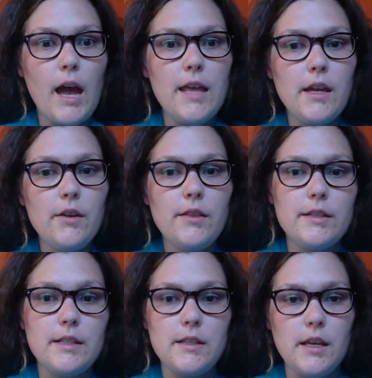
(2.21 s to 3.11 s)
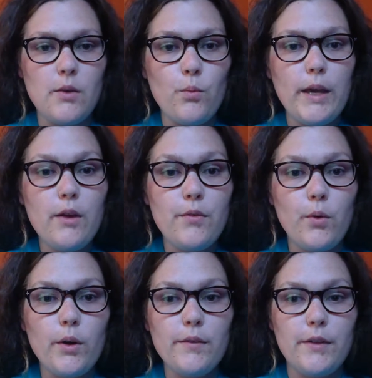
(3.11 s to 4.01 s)
Hi there, this is the week
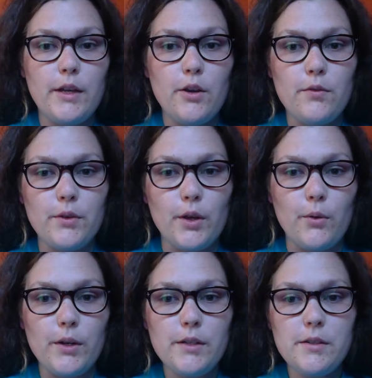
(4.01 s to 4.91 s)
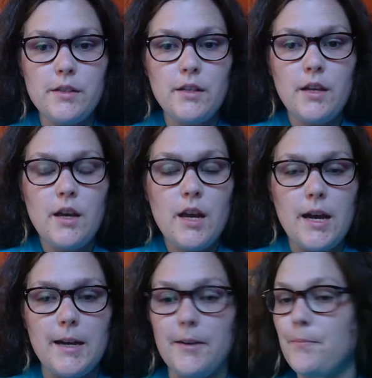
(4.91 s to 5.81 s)
4 video for the course.
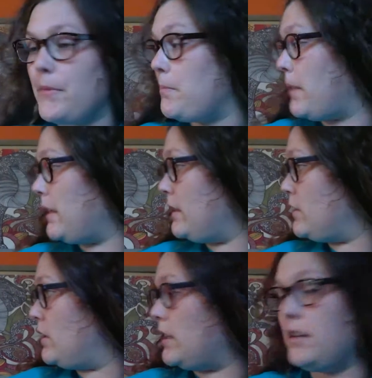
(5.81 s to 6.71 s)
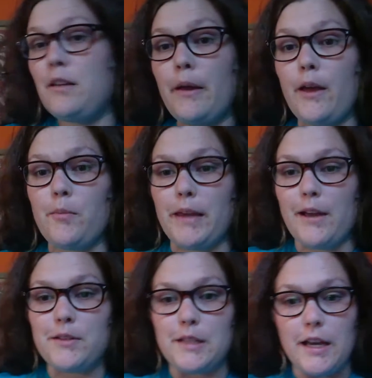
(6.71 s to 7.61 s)
Bailey's gonna help me
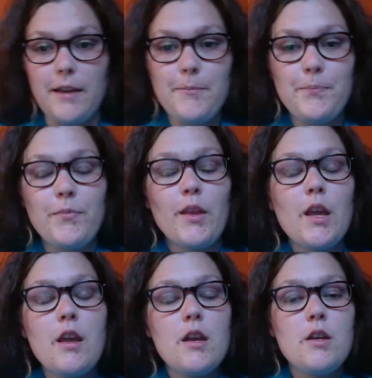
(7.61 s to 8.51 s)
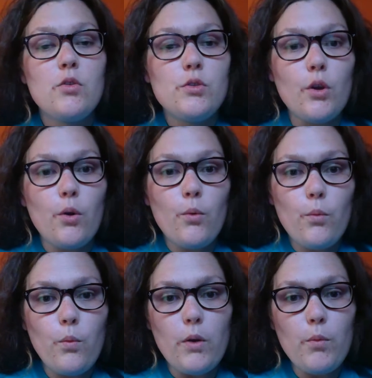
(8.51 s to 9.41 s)
out today.
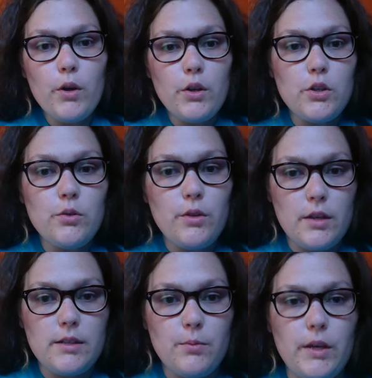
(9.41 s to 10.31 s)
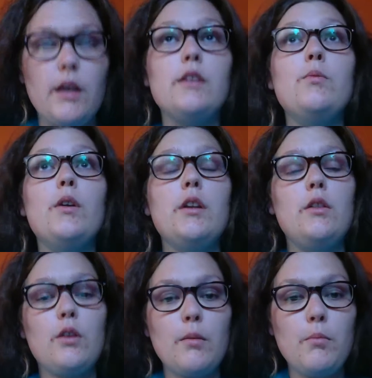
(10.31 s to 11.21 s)
So what we're gonna do this week is we're gonna
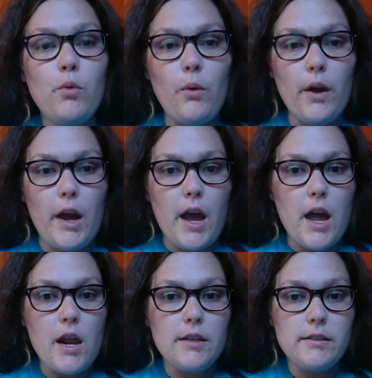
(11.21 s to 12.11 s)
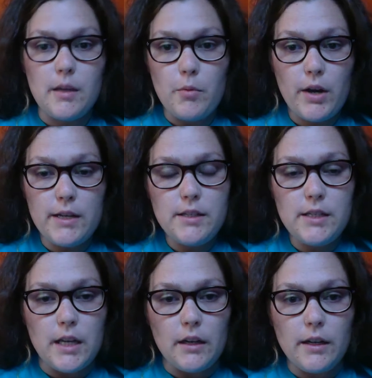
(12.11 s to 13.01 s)
look more at
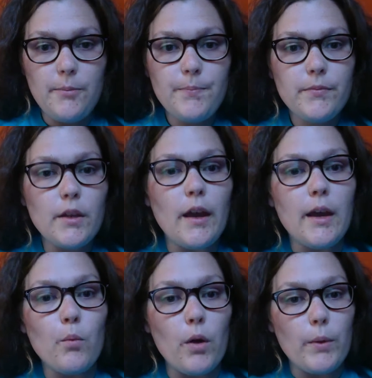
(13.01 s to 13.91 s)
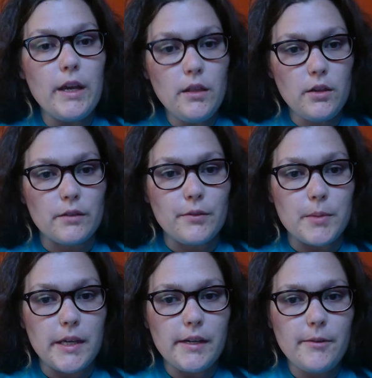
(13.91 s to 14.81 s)
summarizing data and what we can learn
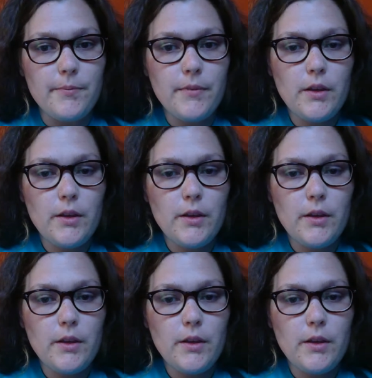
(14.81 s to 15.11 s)
from data.